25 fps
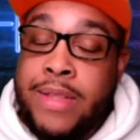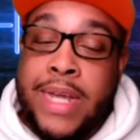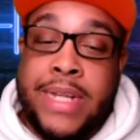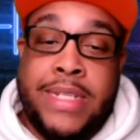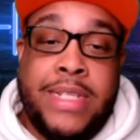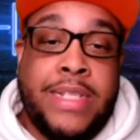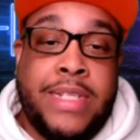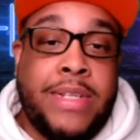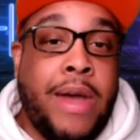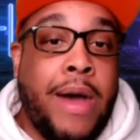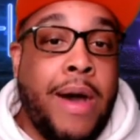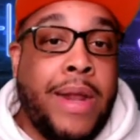
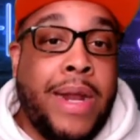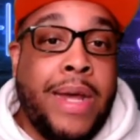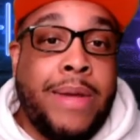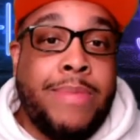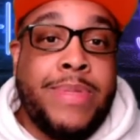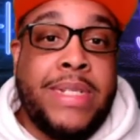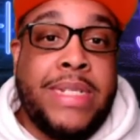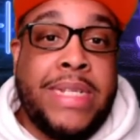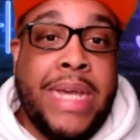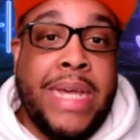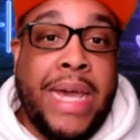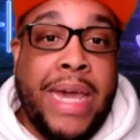That's all
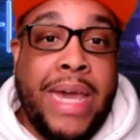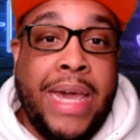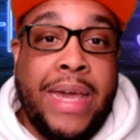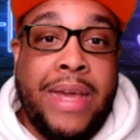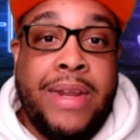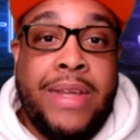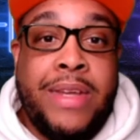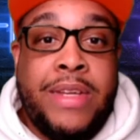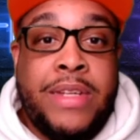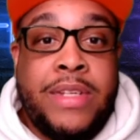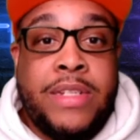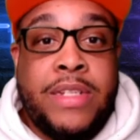I'm
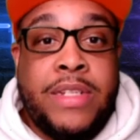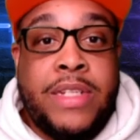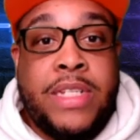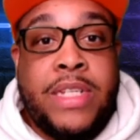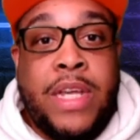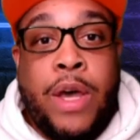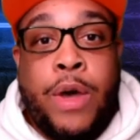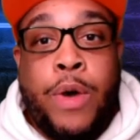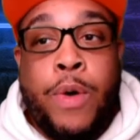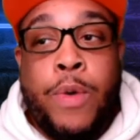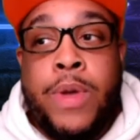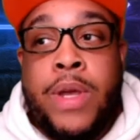saying.
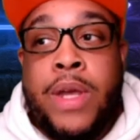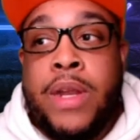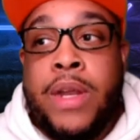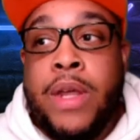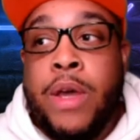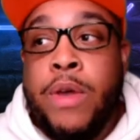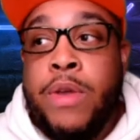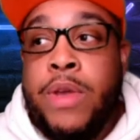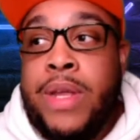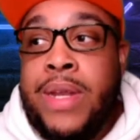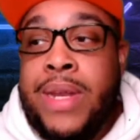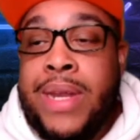So, you
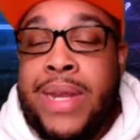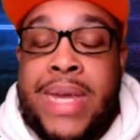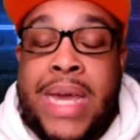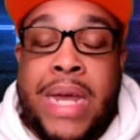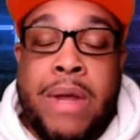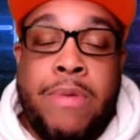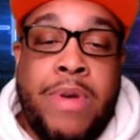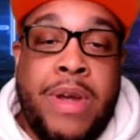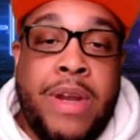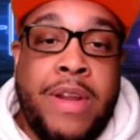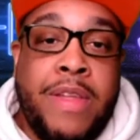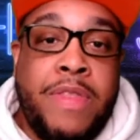need to
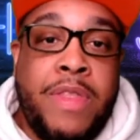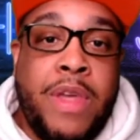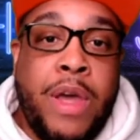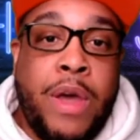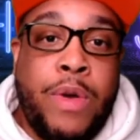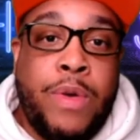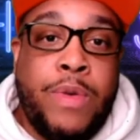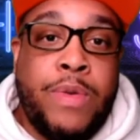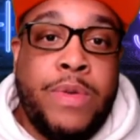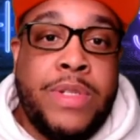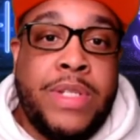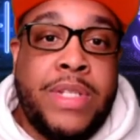get rid of
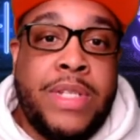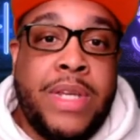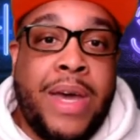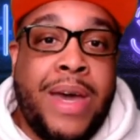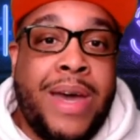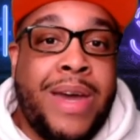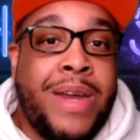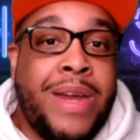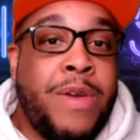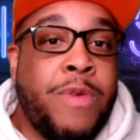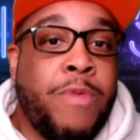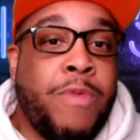those
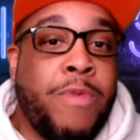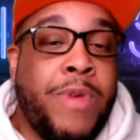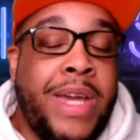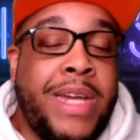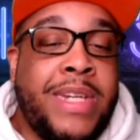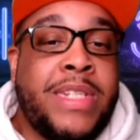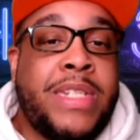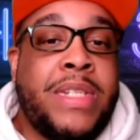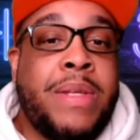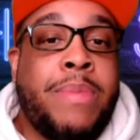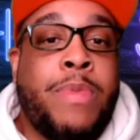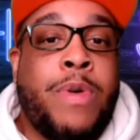
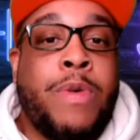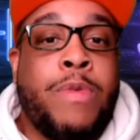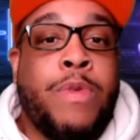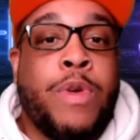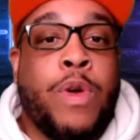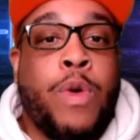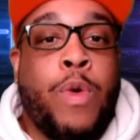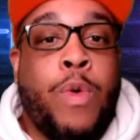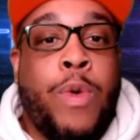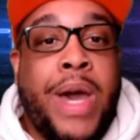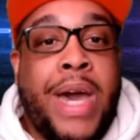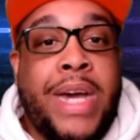unreasonable
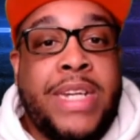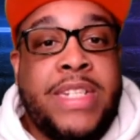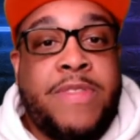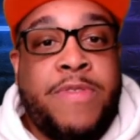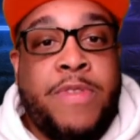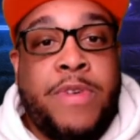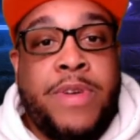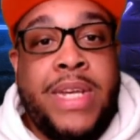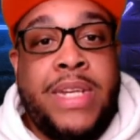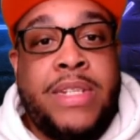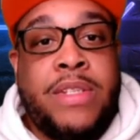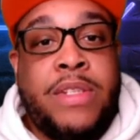requests
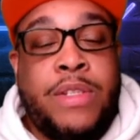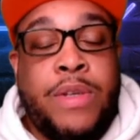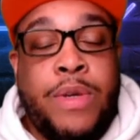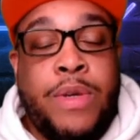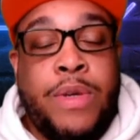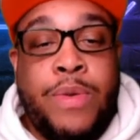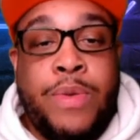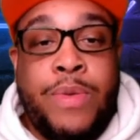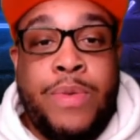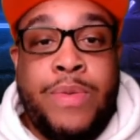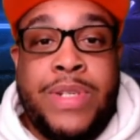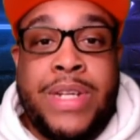for these
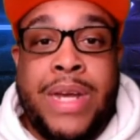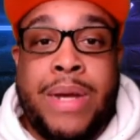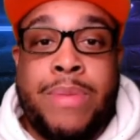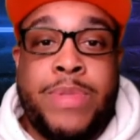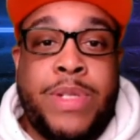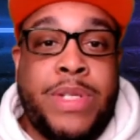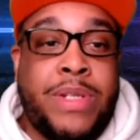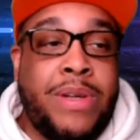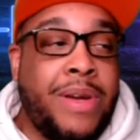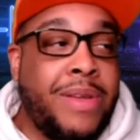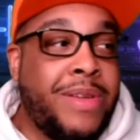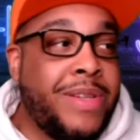dudes. I'm
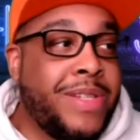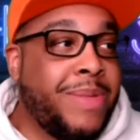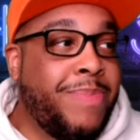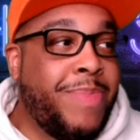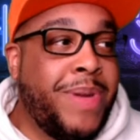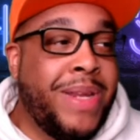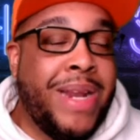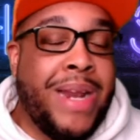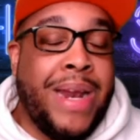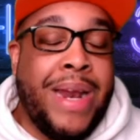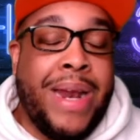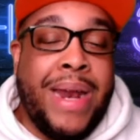sure there's
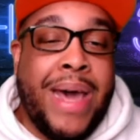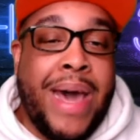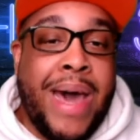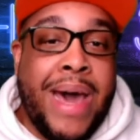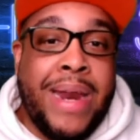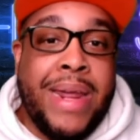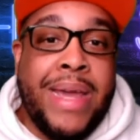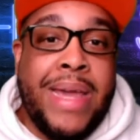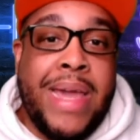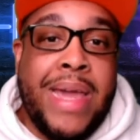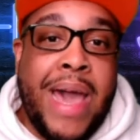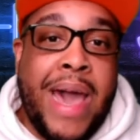been a
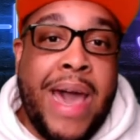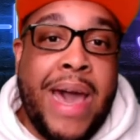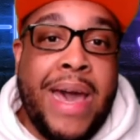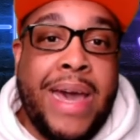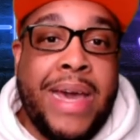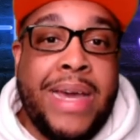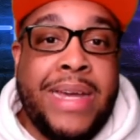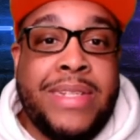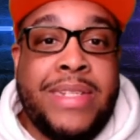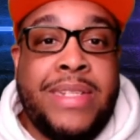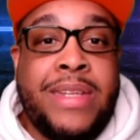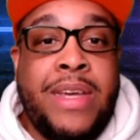lot of
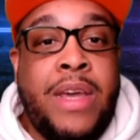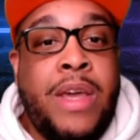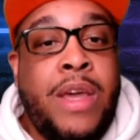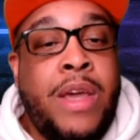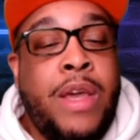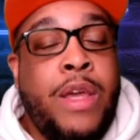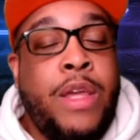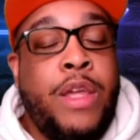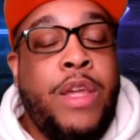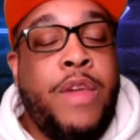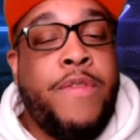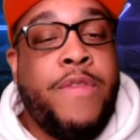guys
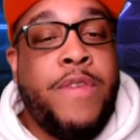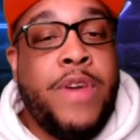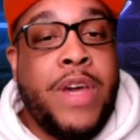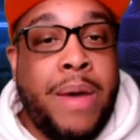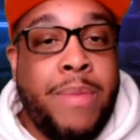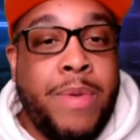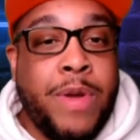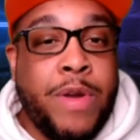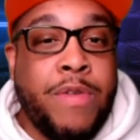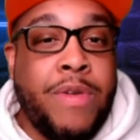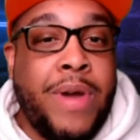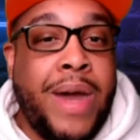you've
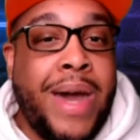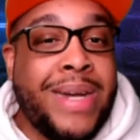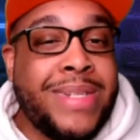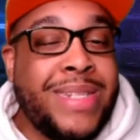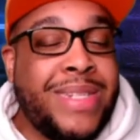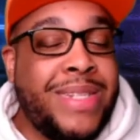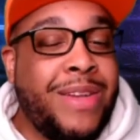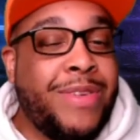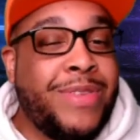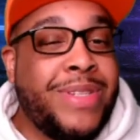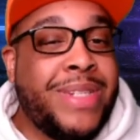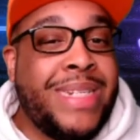come
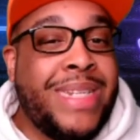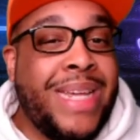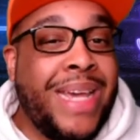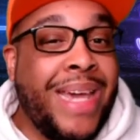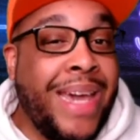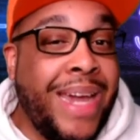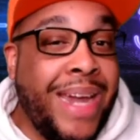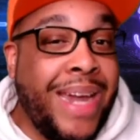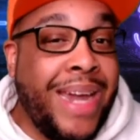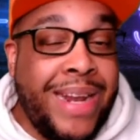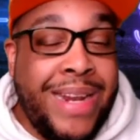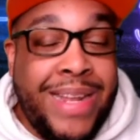across in those
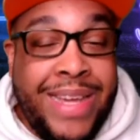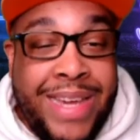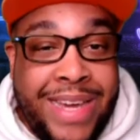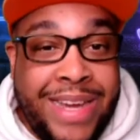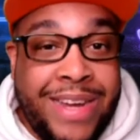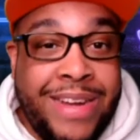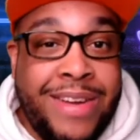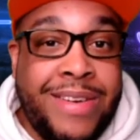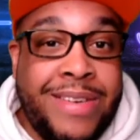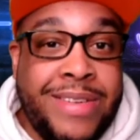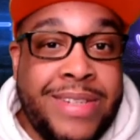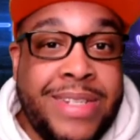10
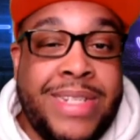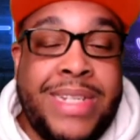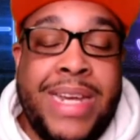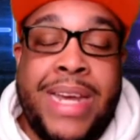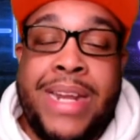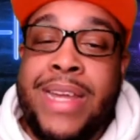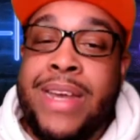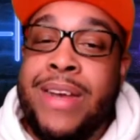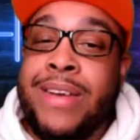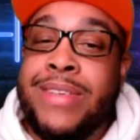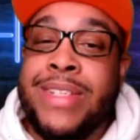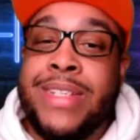years.
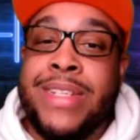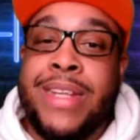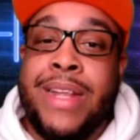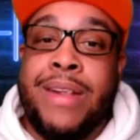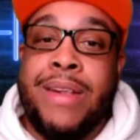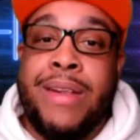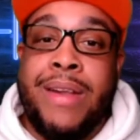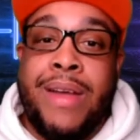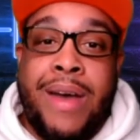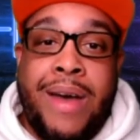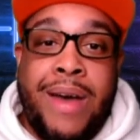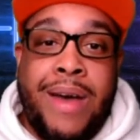10 years is a
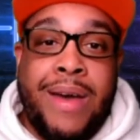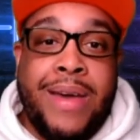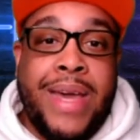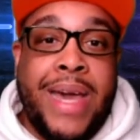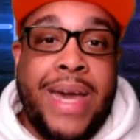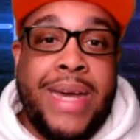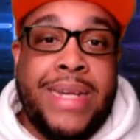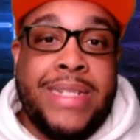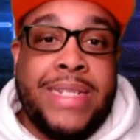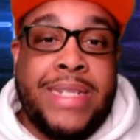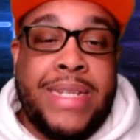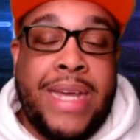long
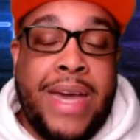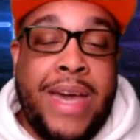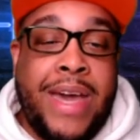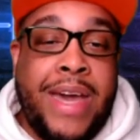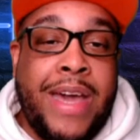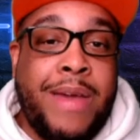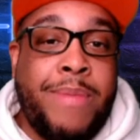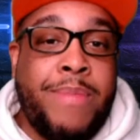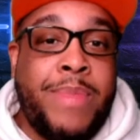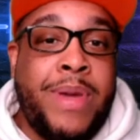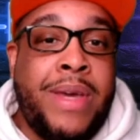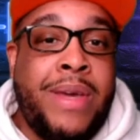ass
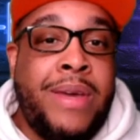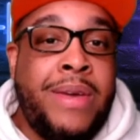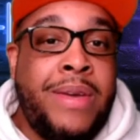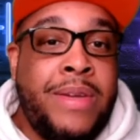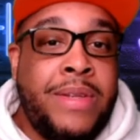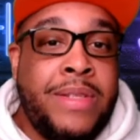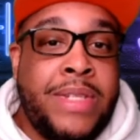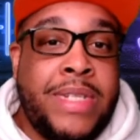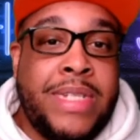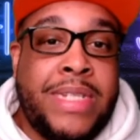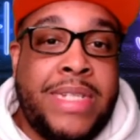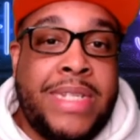time
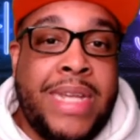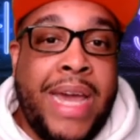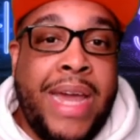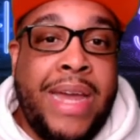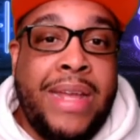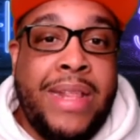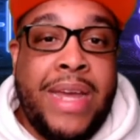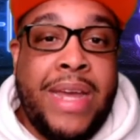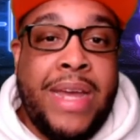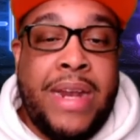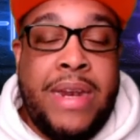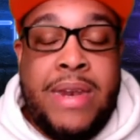to
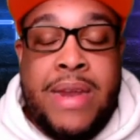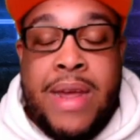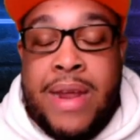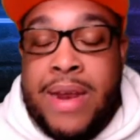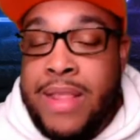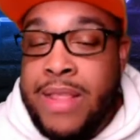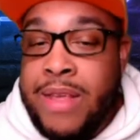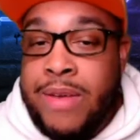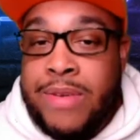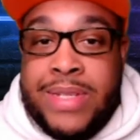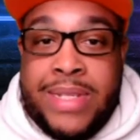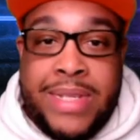say that
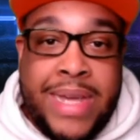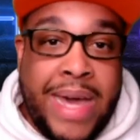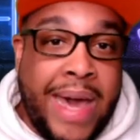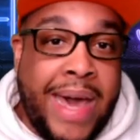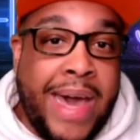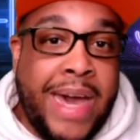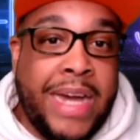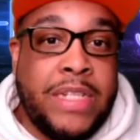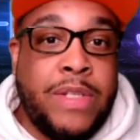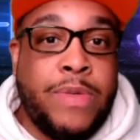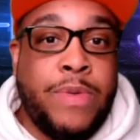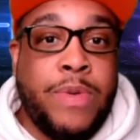none of those
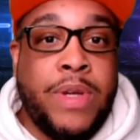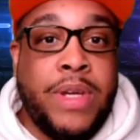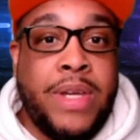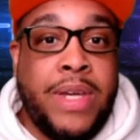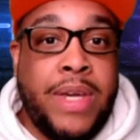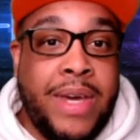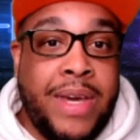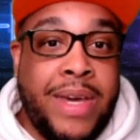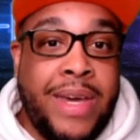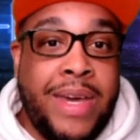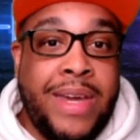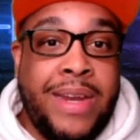guys were
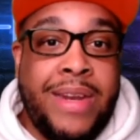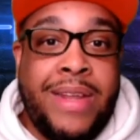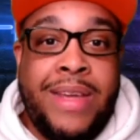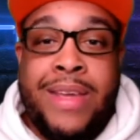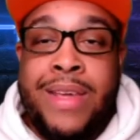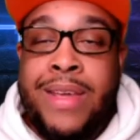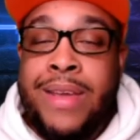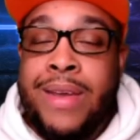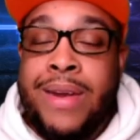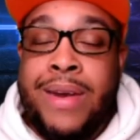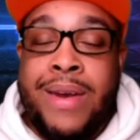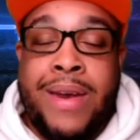good,
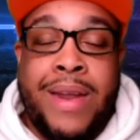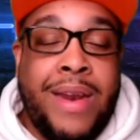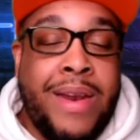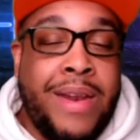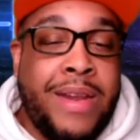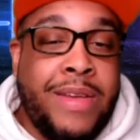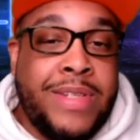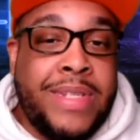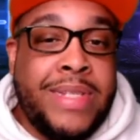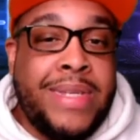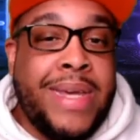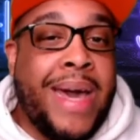none
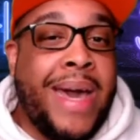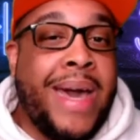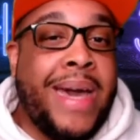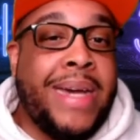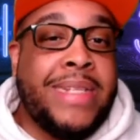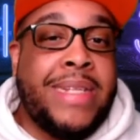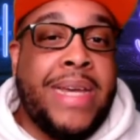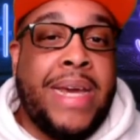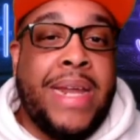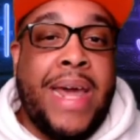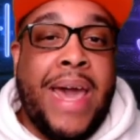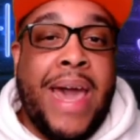of those
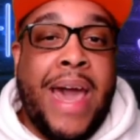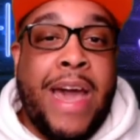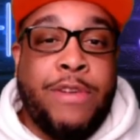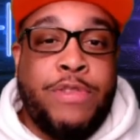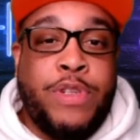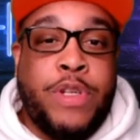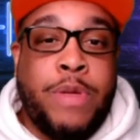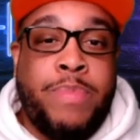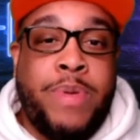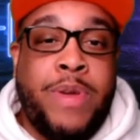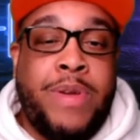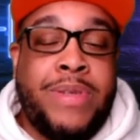guys had
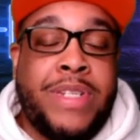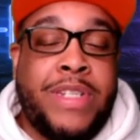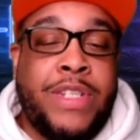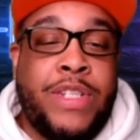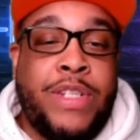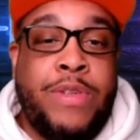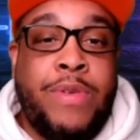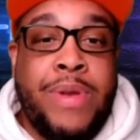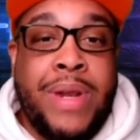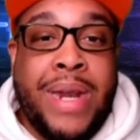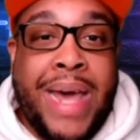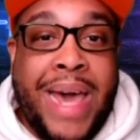attributes
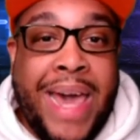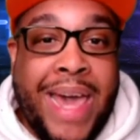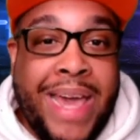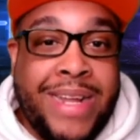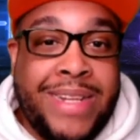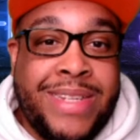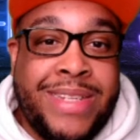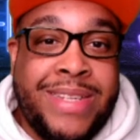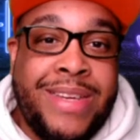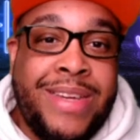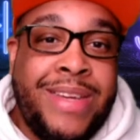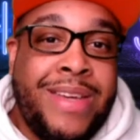that you
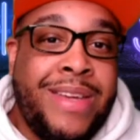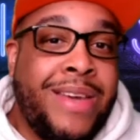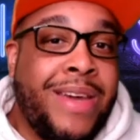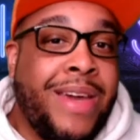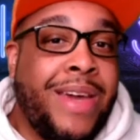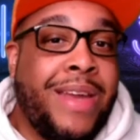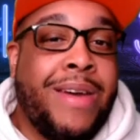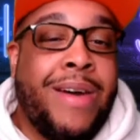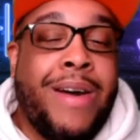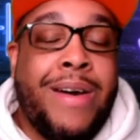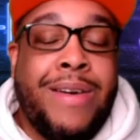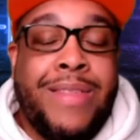liked,
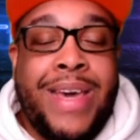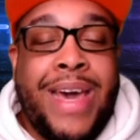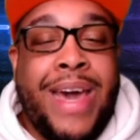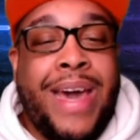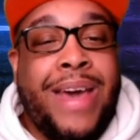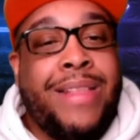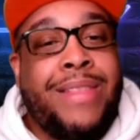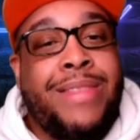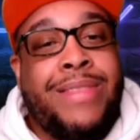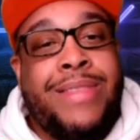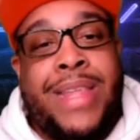and all that.